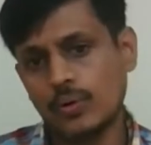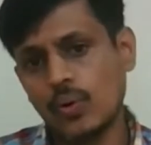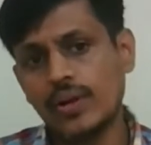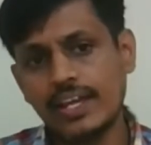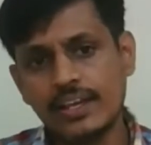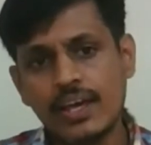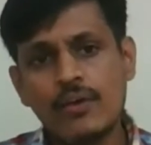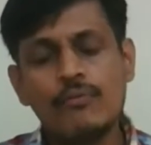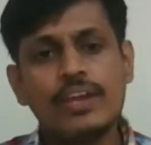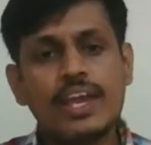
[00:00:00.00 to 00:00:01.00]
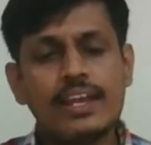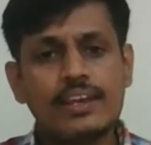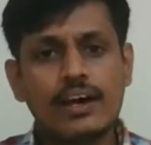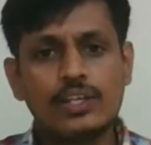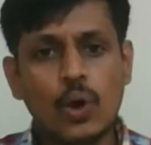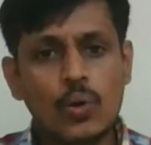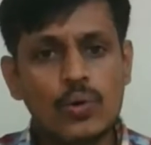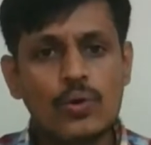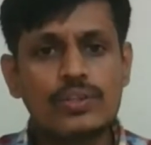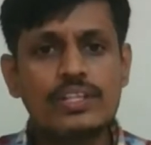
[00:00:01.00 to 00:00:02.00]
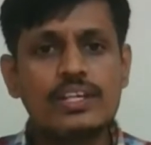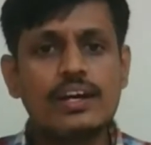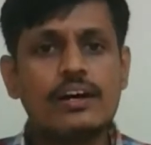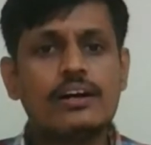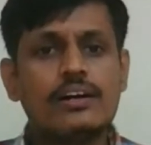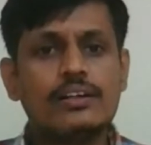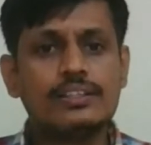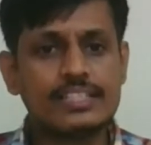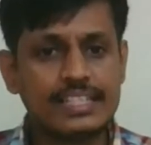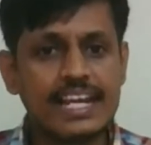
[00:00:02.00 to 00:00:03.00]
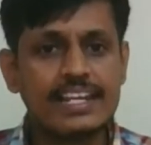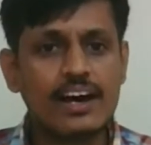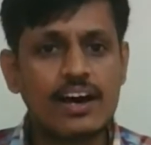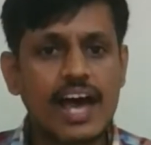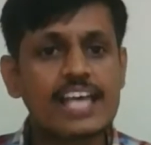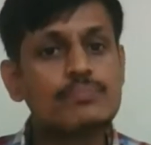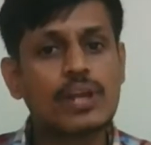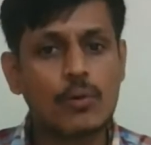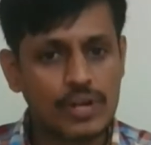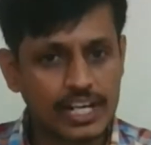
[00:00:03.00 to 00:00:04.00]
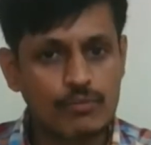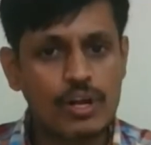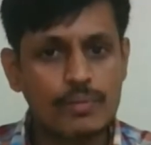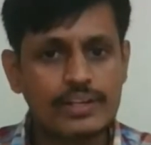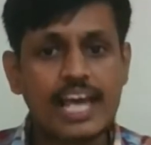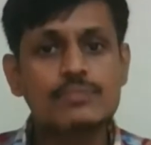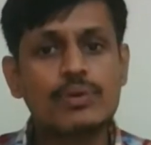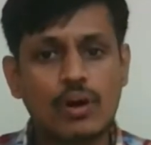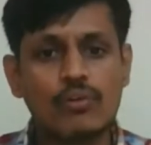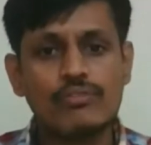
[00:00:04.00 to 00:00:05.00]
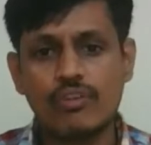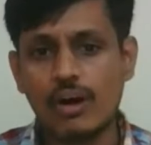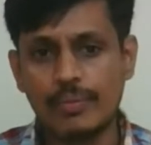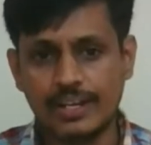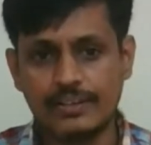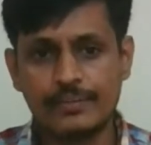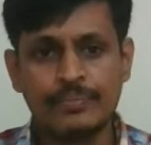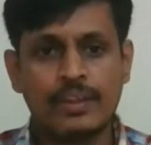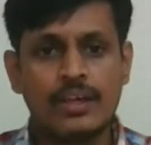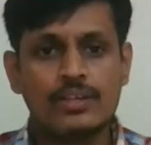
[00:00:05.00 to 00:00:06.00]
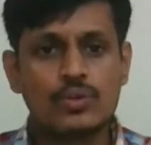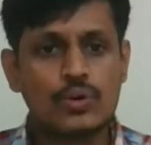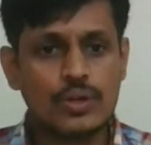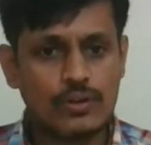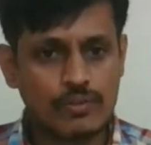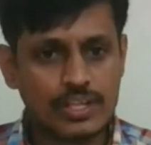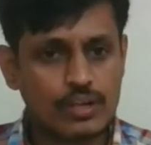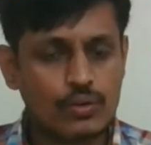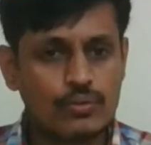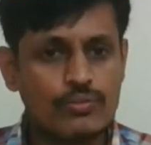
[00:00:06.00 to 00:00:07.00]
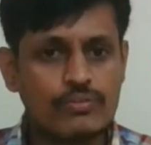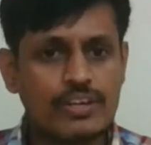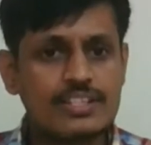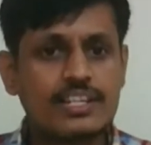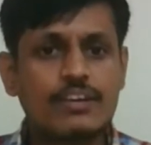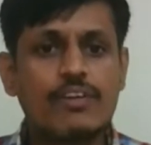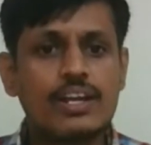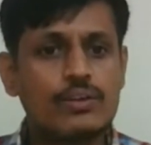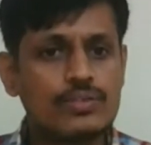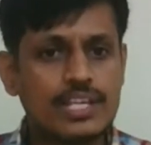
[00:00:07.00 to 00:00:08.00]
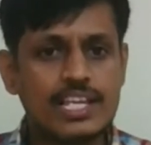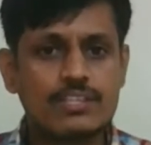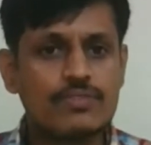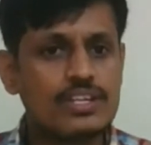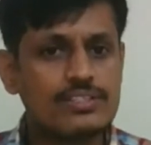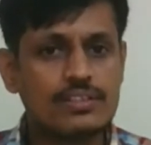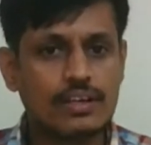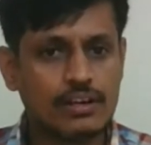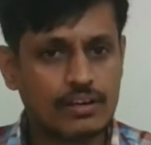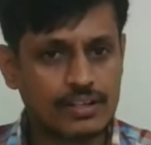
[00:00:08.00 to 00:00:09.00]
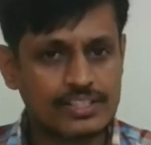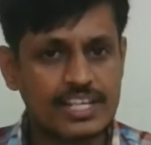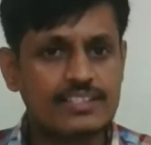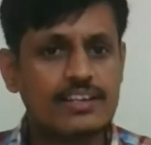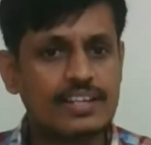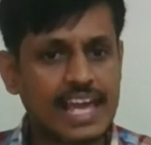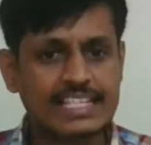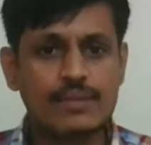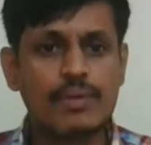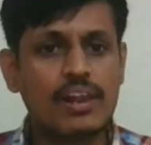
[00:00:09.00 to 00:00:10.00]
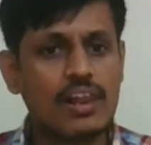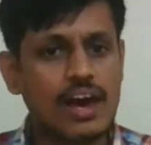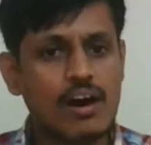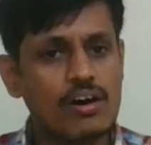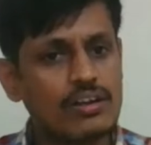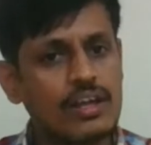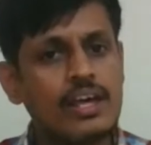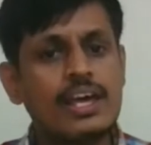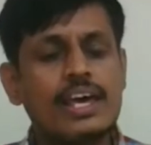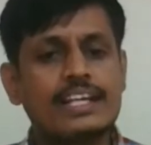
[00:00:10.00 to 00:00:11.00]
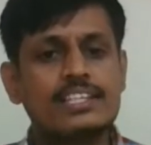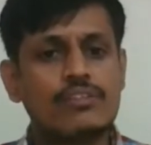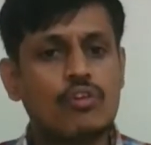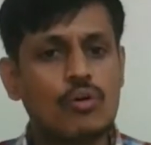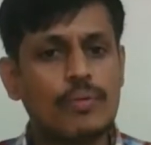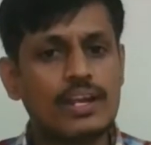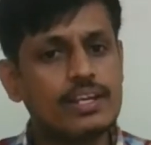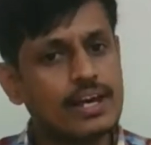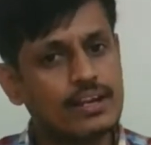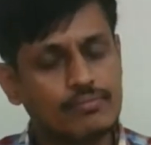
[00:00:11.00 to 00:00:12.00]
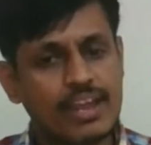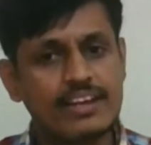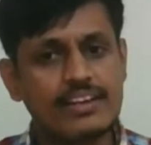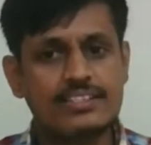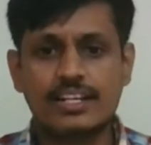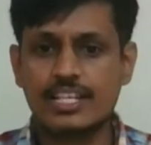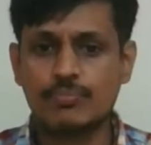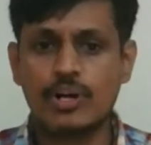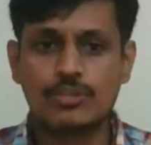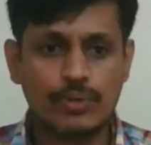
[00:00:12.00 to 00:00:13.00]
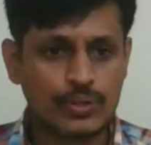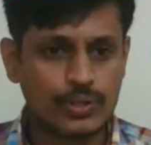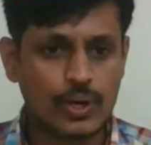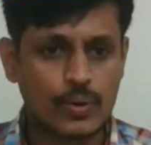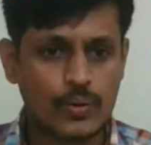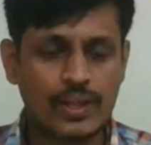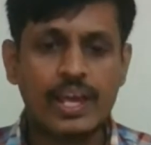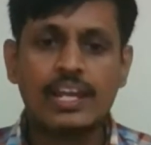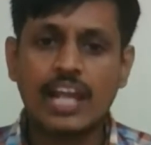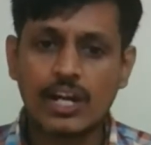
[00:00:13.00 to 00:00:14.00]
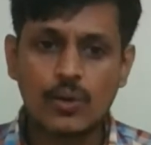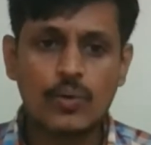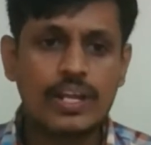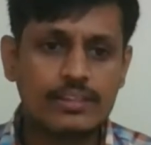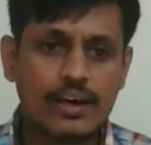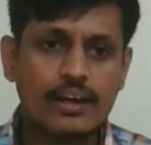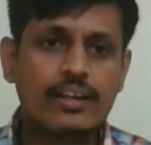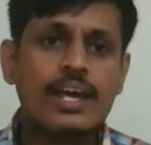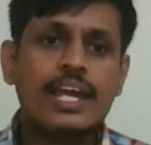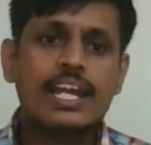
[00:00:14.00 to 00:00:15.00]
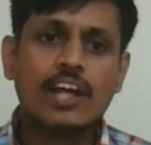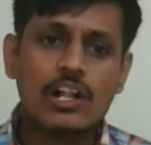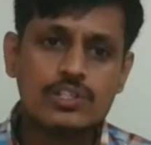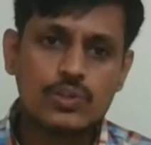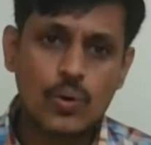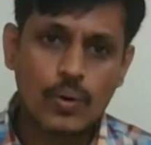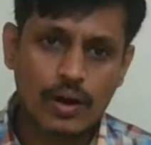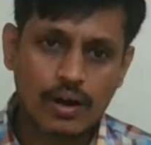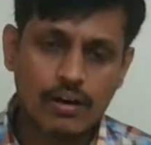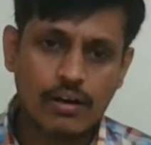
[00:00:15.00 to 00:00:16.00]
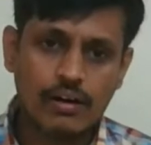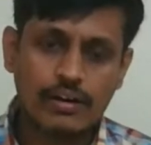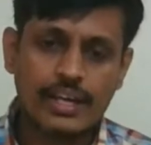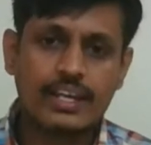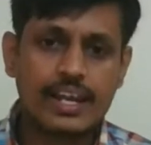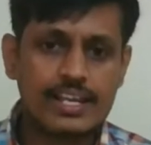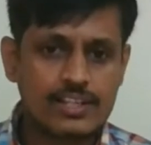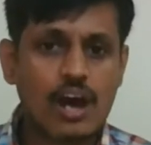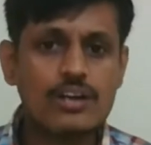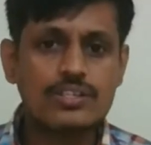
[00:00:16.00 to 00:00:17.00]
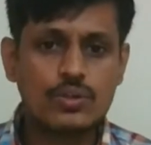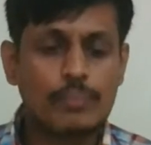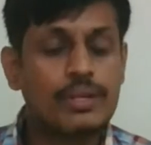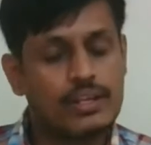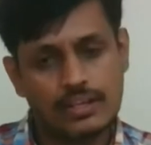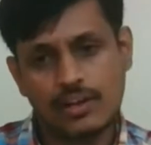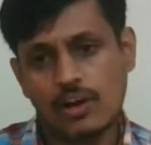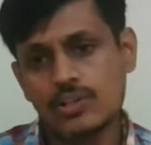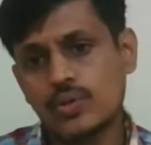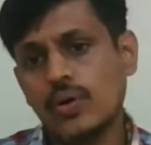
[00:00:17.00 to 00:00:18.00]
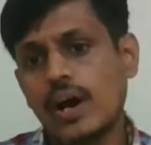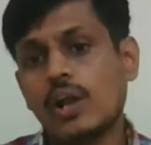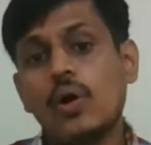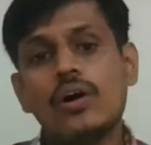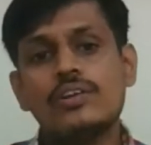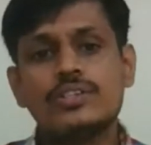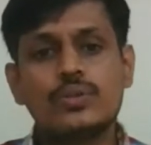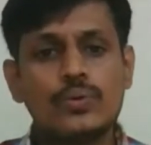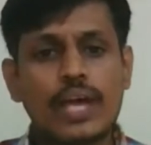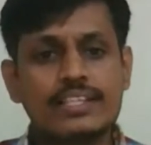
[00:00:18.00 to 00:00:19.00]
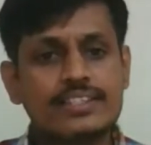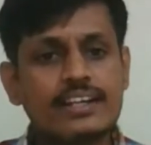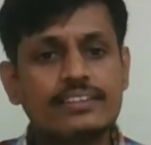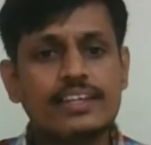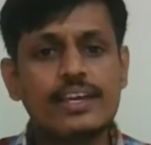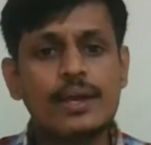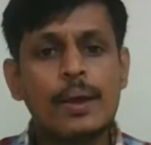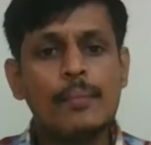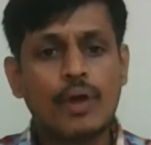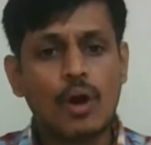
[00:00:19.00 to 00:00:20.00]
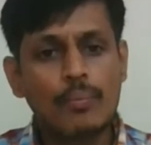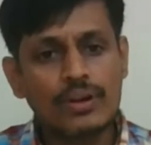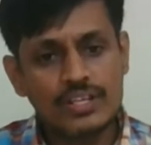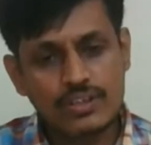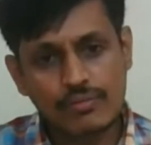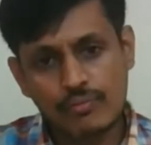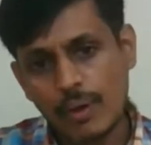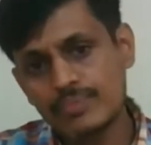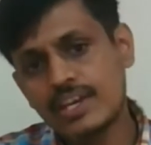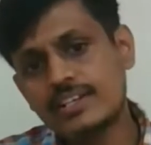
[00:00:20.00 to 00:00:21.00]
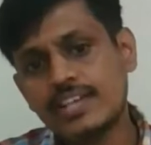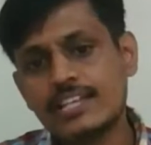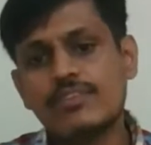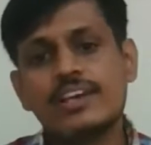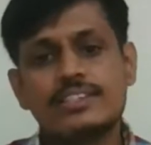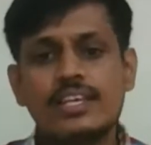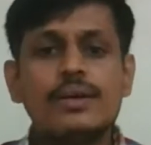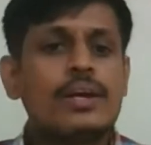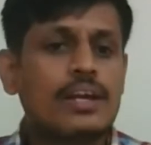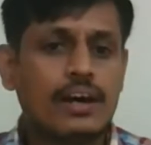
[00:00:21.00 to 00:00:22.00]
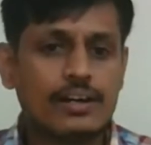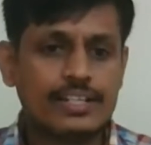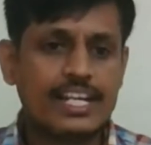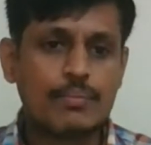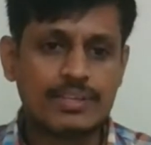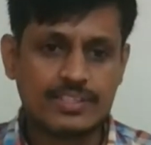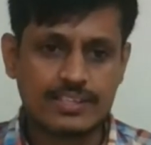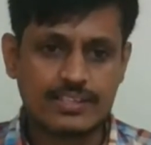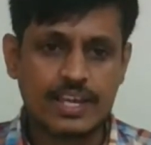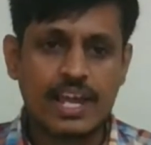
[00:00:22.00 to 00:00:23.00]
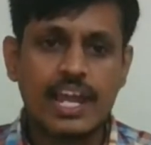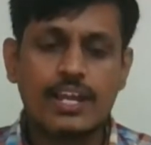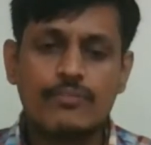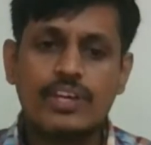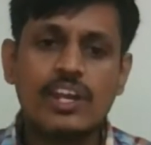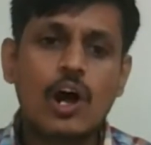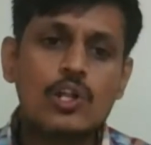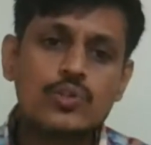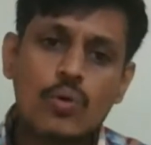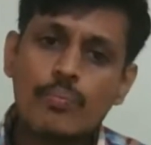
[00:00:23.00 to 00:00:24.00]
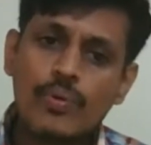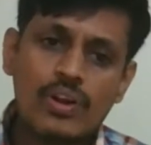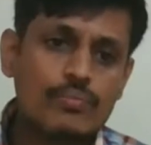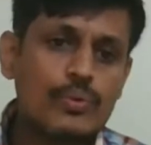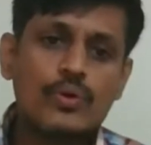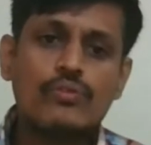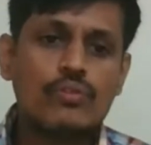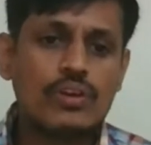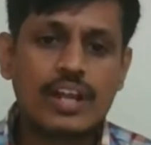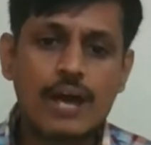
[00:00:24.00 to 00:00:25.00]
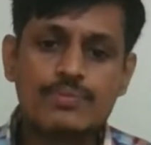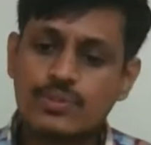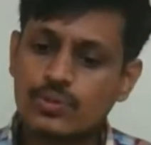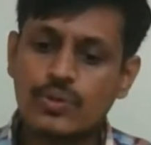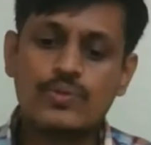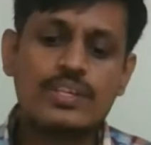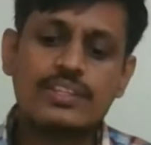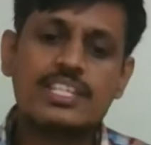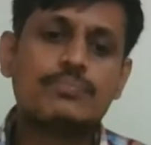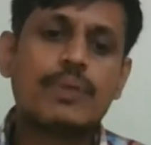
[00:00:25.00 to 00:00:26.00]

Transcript: coding, we can download the this data as per our requirement, as per our format. So whether if it is required in a CSV or JSON, XML, or Excel format or plain text, it is possible to download. Not only that, it also encourage us to, it also allow us to extract the properties of websites as well as the databases. We can also build beautiful graphs using these